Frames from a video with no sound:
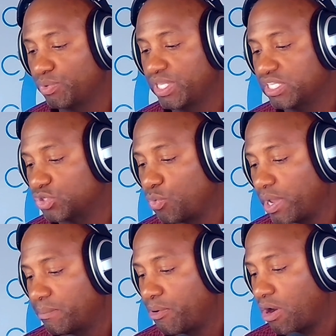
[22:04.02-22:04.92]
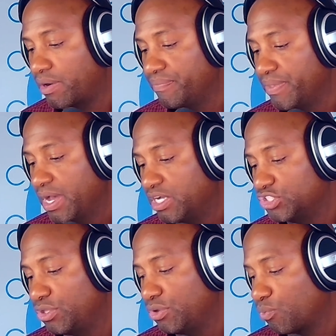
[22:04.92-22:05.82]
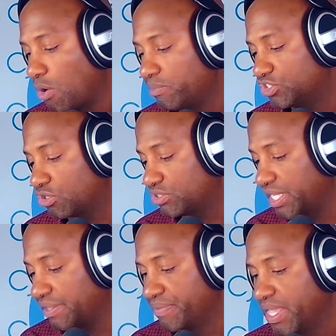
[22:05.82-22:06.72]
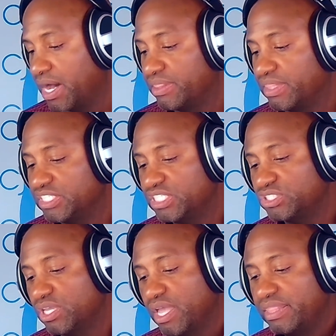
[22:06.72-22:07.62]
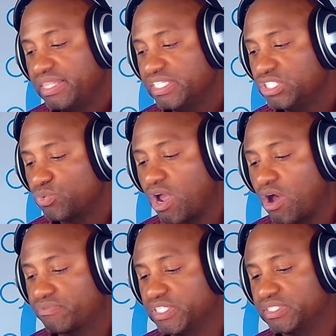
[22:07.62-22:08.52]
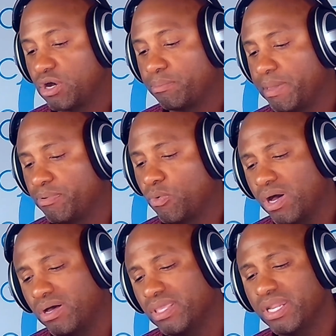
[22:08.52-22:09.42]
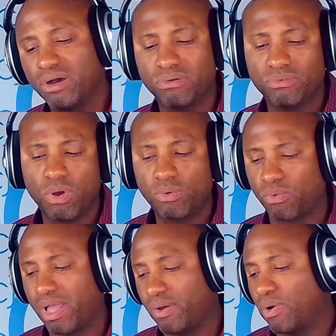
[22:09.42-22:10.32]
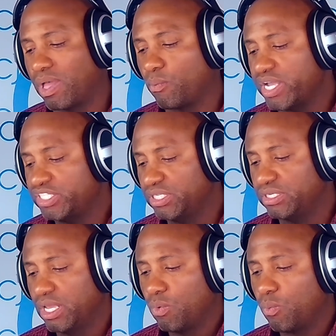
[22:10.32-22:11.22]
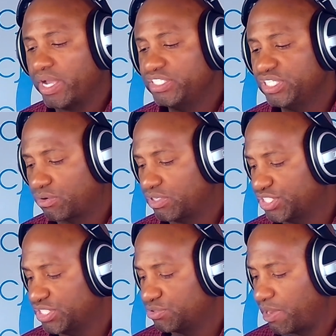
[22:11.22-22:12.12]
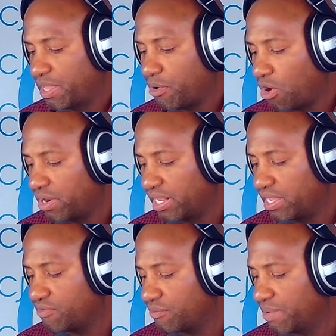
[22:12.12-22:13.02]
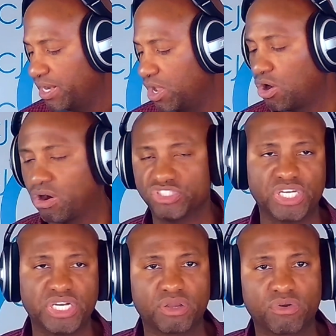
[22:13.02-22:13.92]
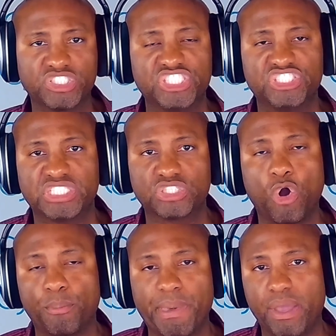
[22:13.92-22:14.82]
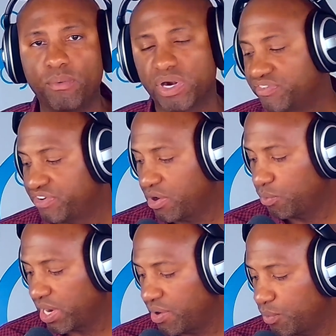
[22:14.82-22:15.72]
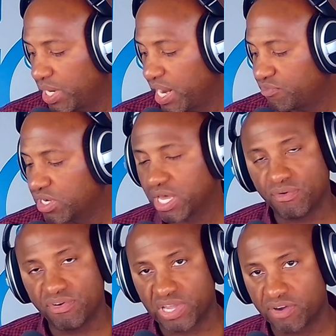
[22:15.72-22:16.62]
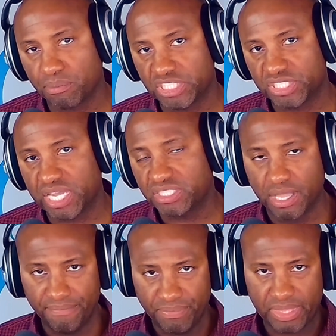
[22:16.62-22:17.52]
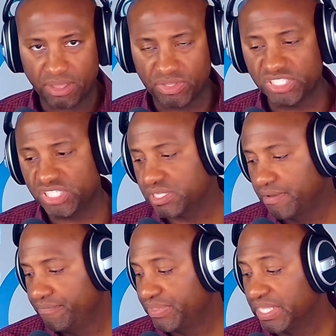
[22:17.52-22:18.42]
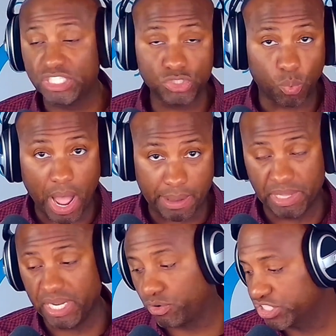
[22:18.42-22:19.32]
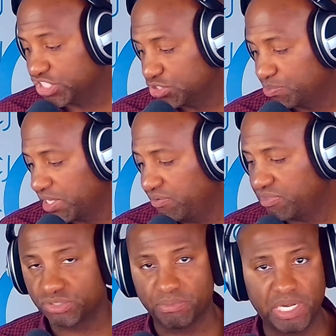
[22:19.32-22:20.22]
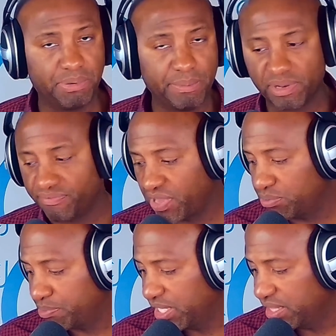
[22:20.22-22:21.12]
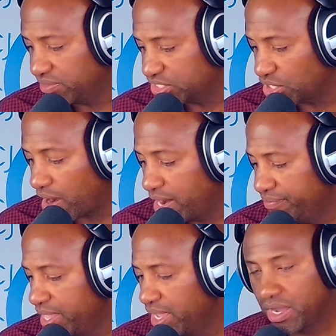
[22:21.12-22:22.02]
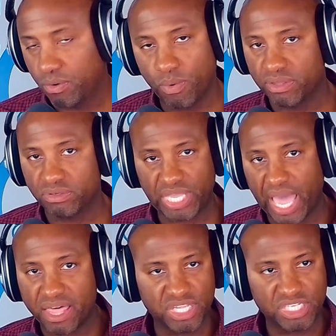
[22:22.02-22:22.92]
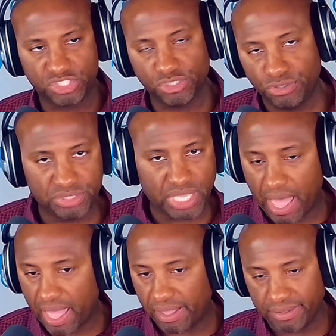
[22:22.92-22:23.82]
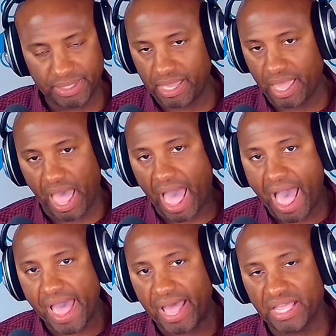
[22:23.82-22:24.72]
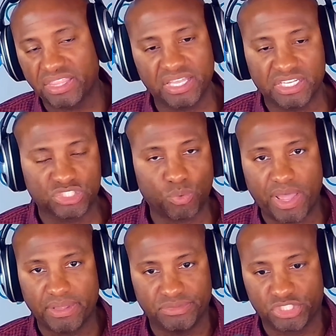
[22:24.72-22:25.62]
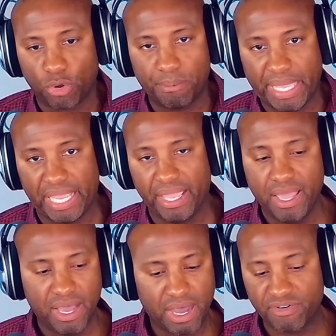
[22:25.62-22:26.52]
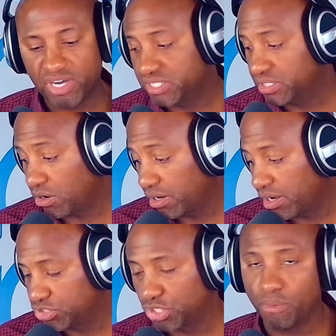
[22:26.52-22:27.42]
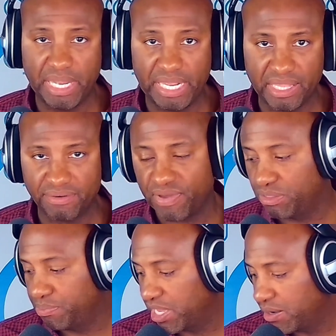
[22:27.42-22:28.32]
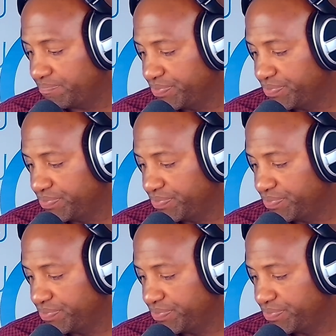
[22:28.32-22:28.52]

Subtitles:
this quick part to you. Romans 13. This is what I often tell people. Well, you know, why should Christians play a part in government, or shouldn't Christians just obey whatever government says? Now, this is why many Christians believe this. Many people of faith believe this. All right. Whether it's Catholics, Jews, I think it's why so many of us are so many in the faith become